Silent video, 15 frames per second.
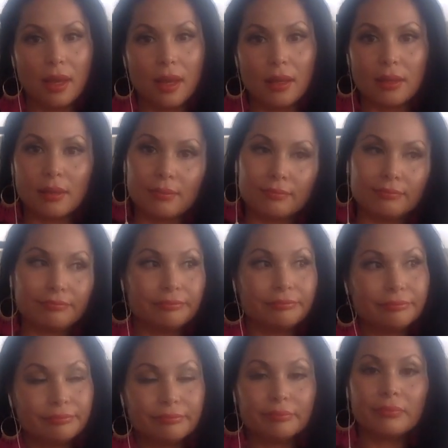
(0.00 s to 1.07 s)
And
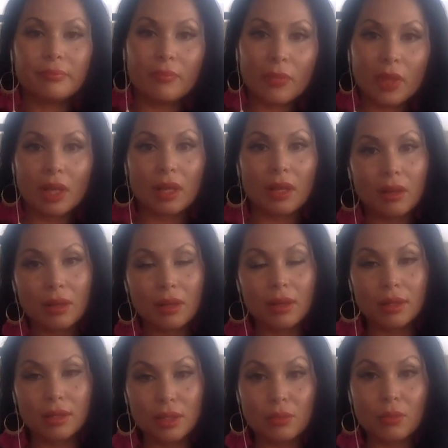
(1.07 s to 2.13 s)

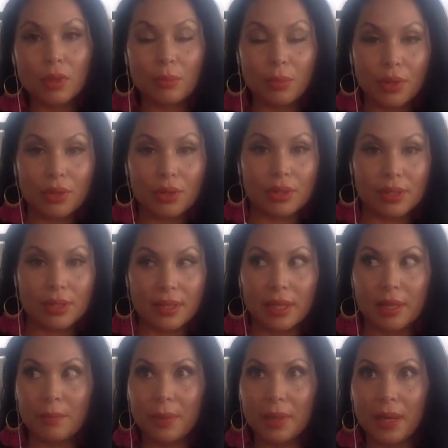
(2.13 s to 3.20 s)
do you want to put her to
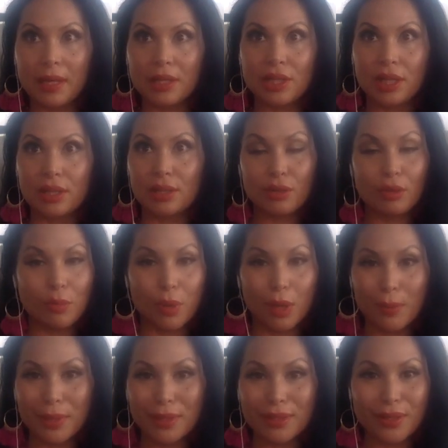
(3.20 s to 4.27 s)
sleep? And she had 2
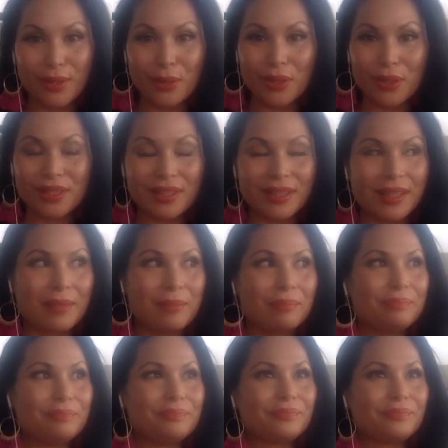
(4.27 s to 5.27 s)
appointments to go to sleep.